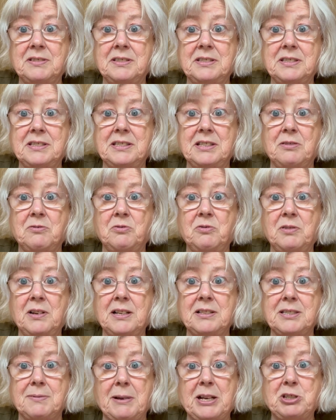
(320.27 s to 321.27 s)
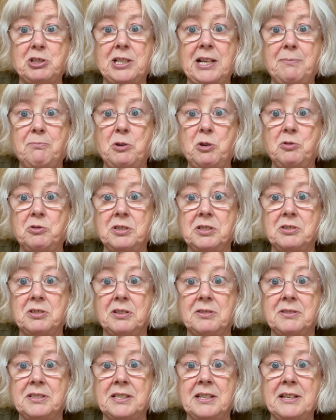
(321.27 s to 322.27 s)
so especially
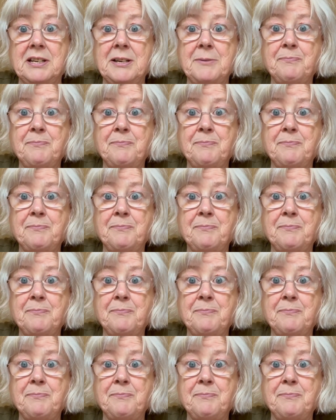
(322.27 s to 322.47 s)
boosters.